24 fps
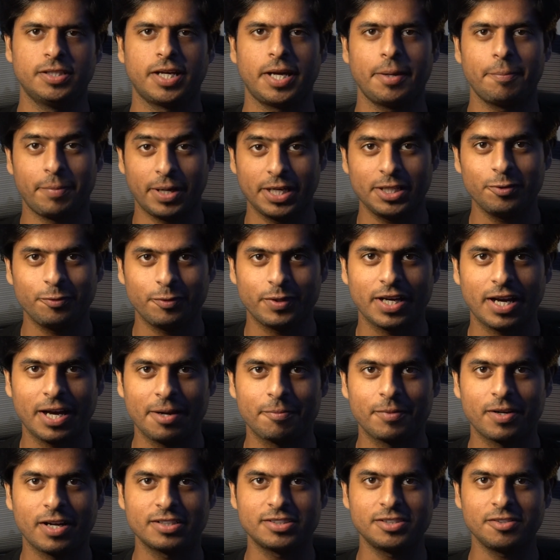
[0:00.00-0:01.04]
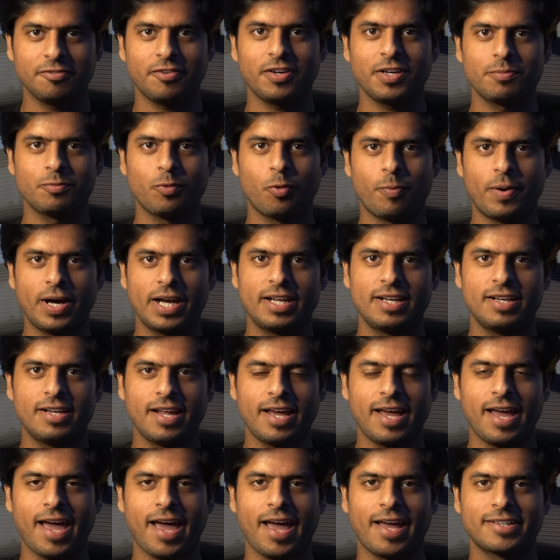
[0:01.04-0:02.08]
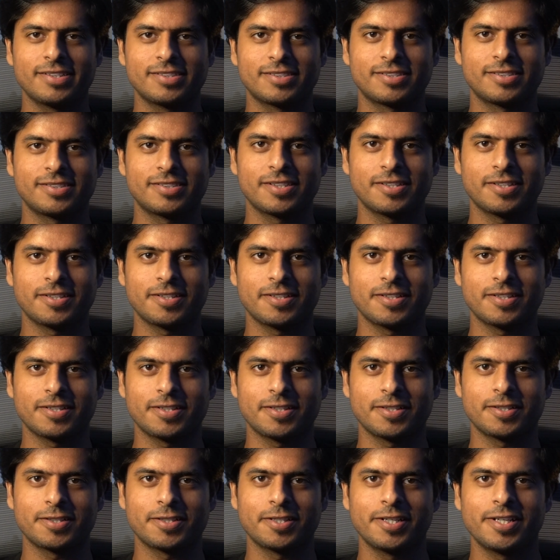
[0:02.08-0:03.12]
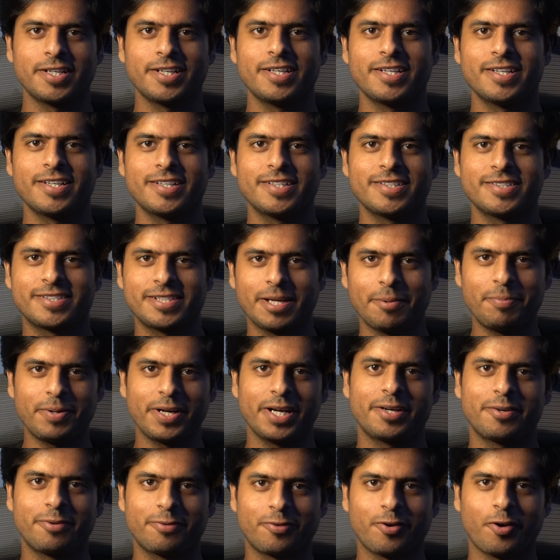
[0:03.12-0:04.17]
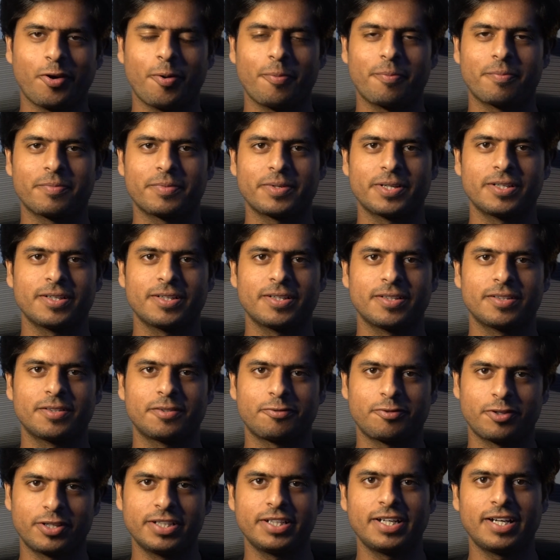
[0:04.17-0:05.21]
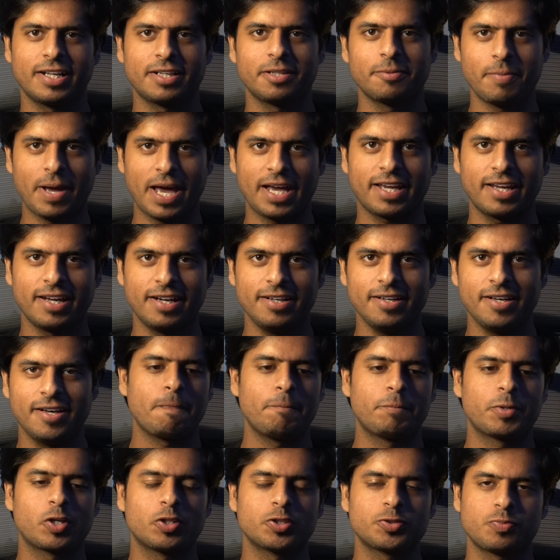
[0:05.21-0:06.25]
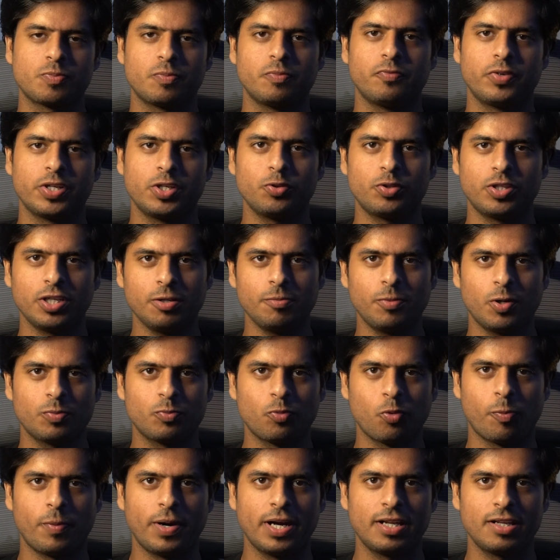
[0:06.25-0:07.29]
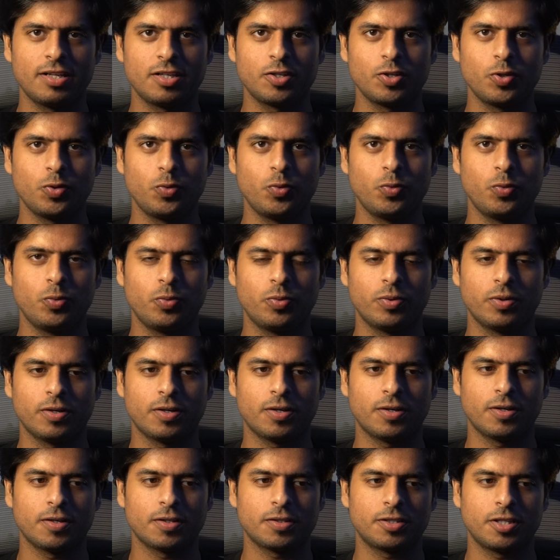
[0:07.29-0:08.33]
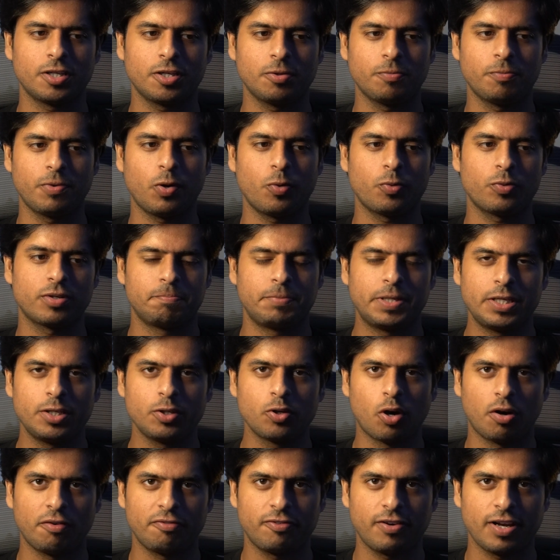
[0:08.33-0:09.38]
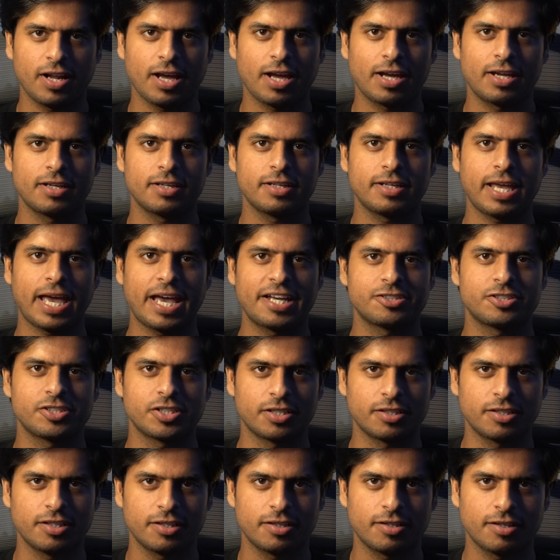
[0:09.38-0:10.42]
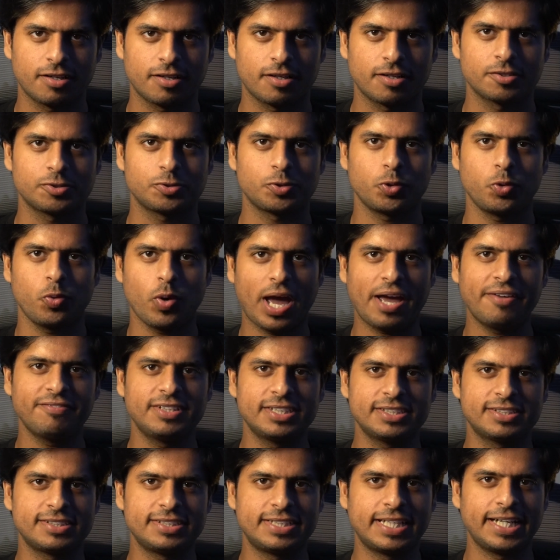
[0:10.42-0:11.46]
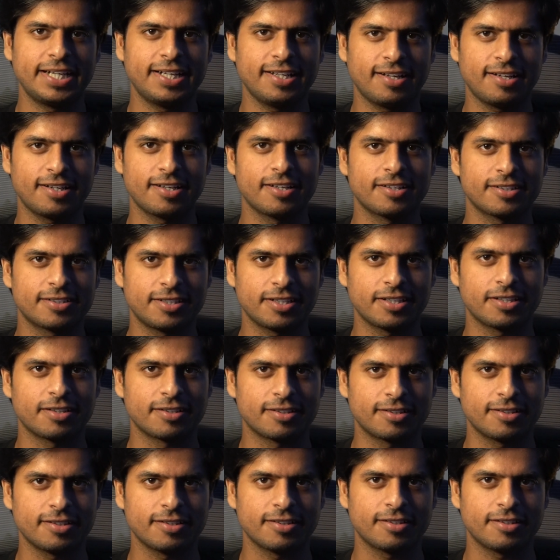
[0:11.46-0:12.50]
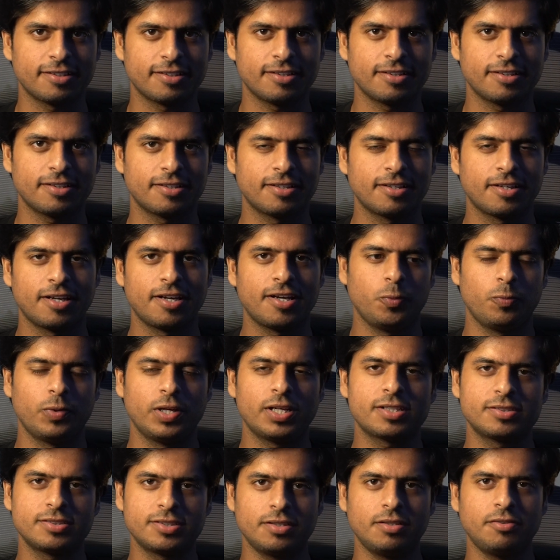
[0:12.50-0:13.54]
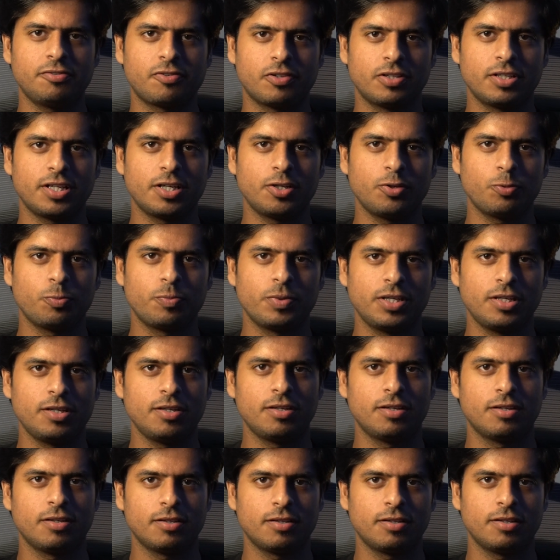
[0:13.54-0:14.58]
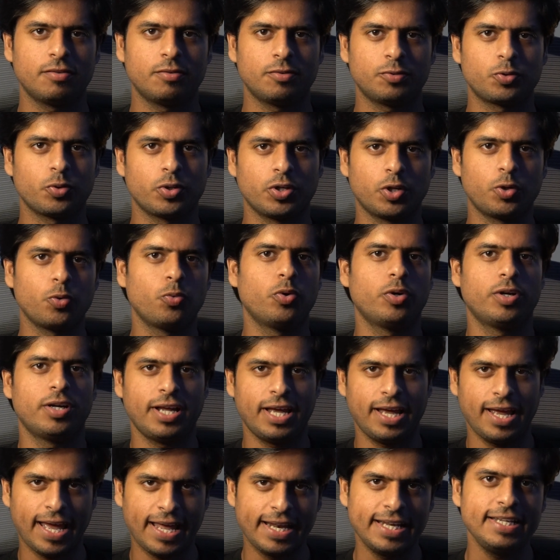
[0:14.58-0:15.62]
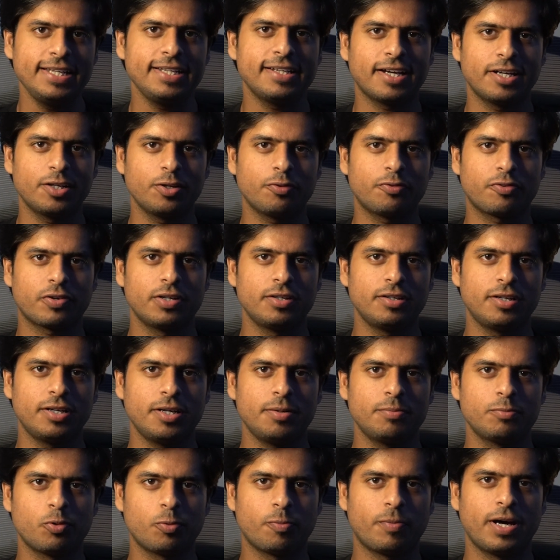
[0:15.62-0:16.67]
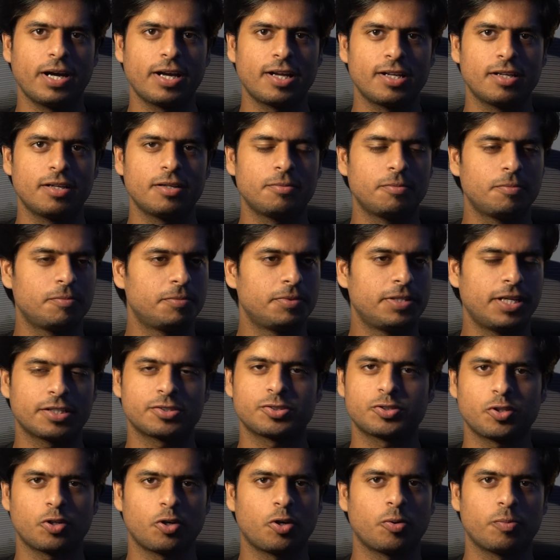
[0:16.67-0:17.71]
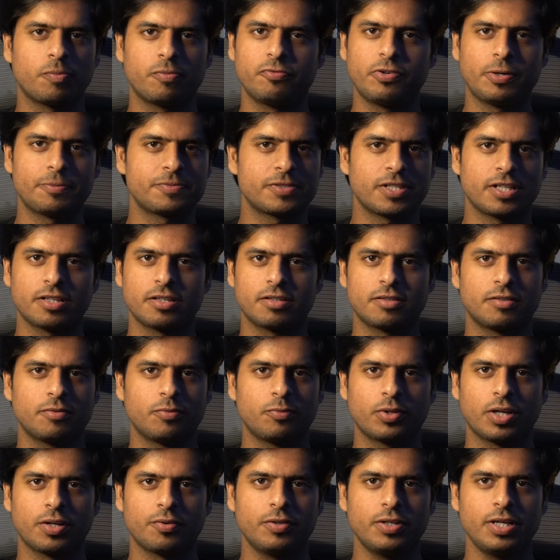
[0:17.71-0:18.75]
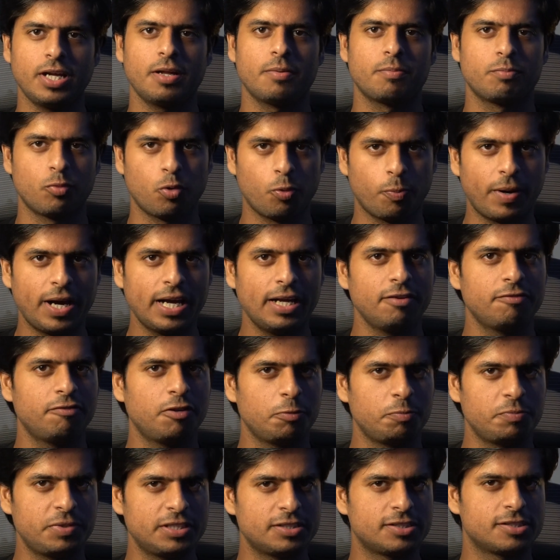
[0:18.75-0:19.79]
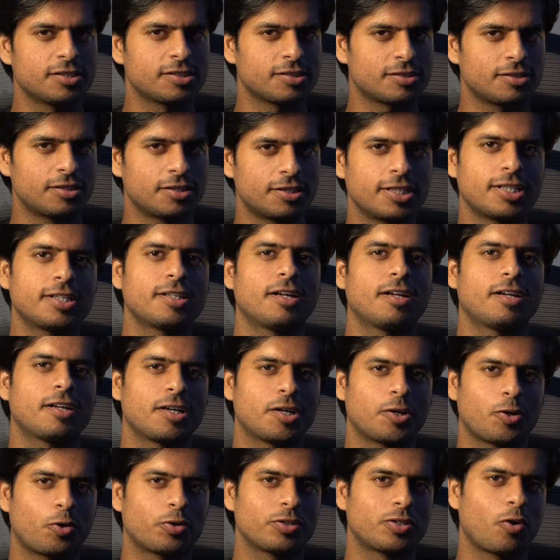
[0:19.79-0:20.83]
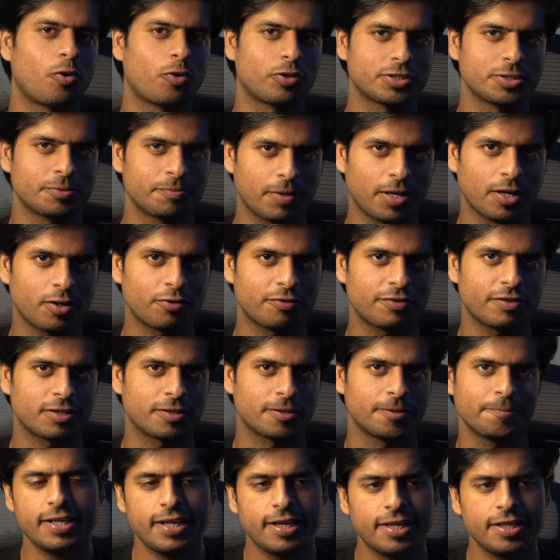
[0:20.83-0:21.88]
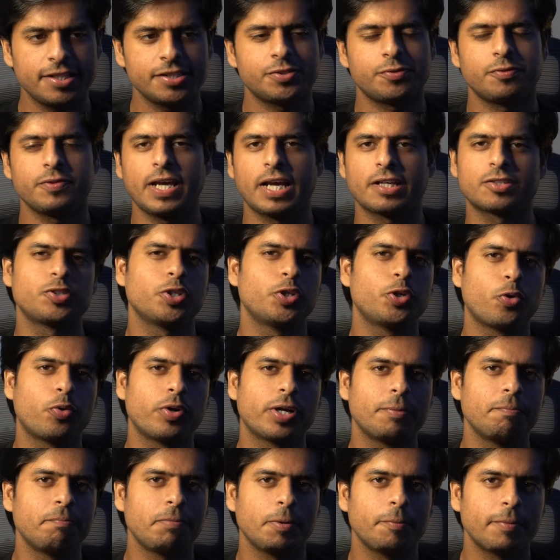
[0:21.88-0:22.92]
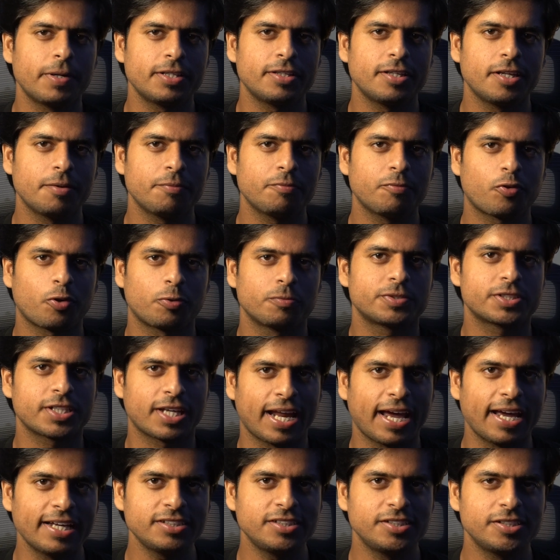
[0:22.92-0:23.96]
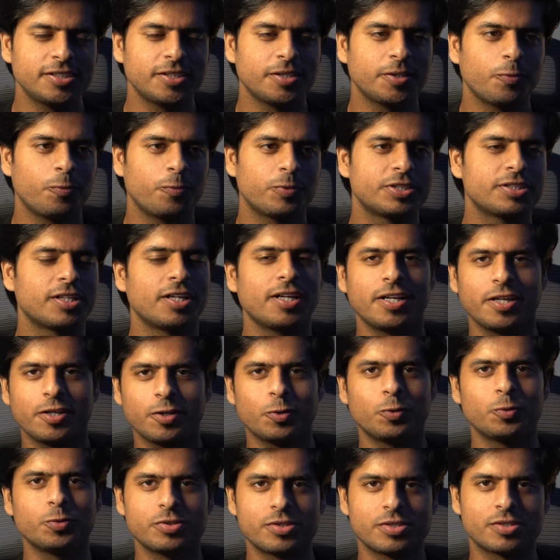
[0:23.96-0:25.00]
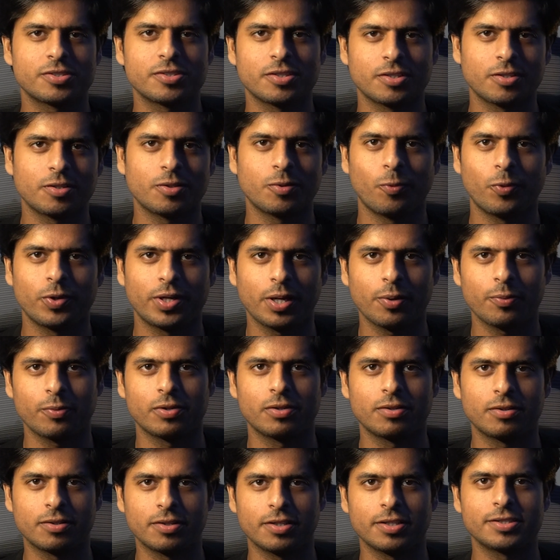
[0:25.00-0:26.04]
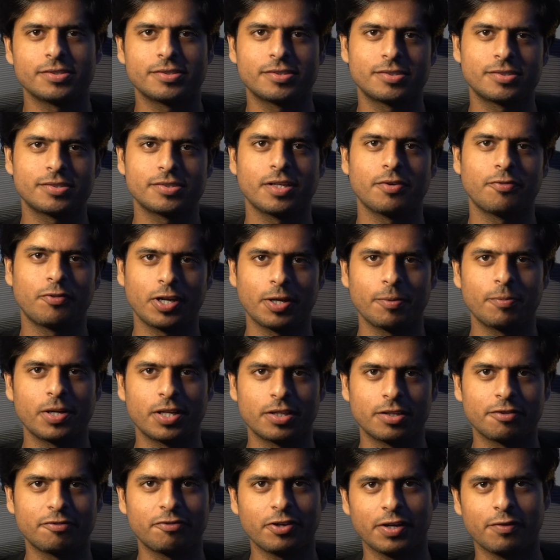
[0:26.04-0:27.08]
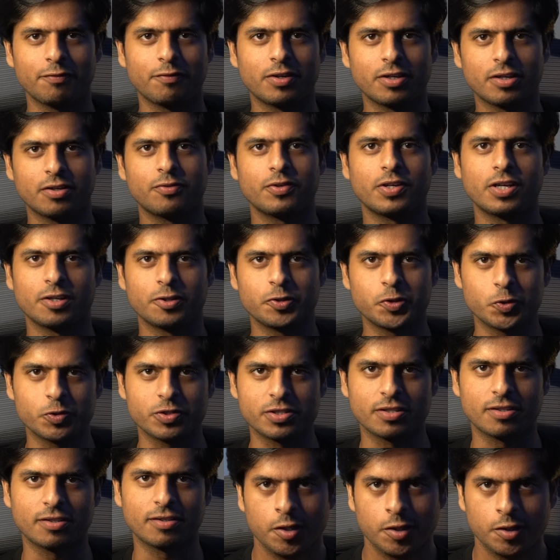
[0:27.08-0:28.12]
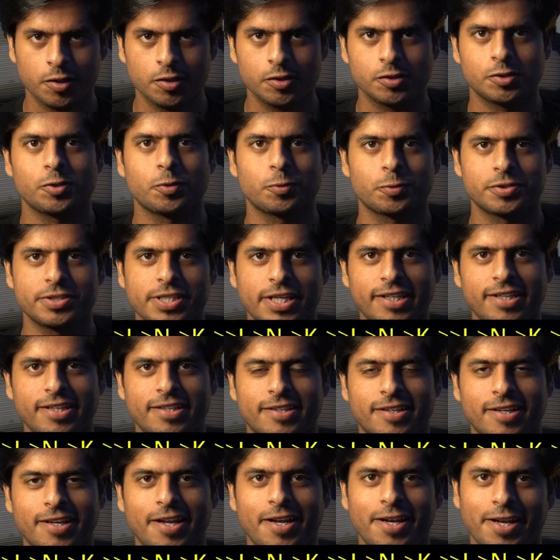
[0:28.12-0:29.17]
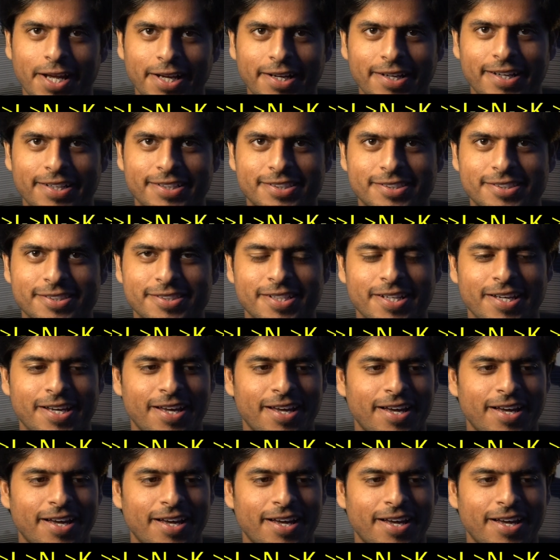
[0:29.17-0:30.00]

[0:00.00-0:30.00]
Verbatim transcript: Hey, by the way, I'm classifying mobile as uh, separate from the front end and the back end, because when you think about mobile, you uh, think about being offline, caching data. So you have this data layer thing. Uh, we'll consider front end to be to include any kind of front end, mobile, desktop, website, whatever, and mobile will be just the data layer or the logic part of it. In arrays, we actually don't implement them from scratch. We generally use uh, whatever is available in the framework we are using. So second, linked list.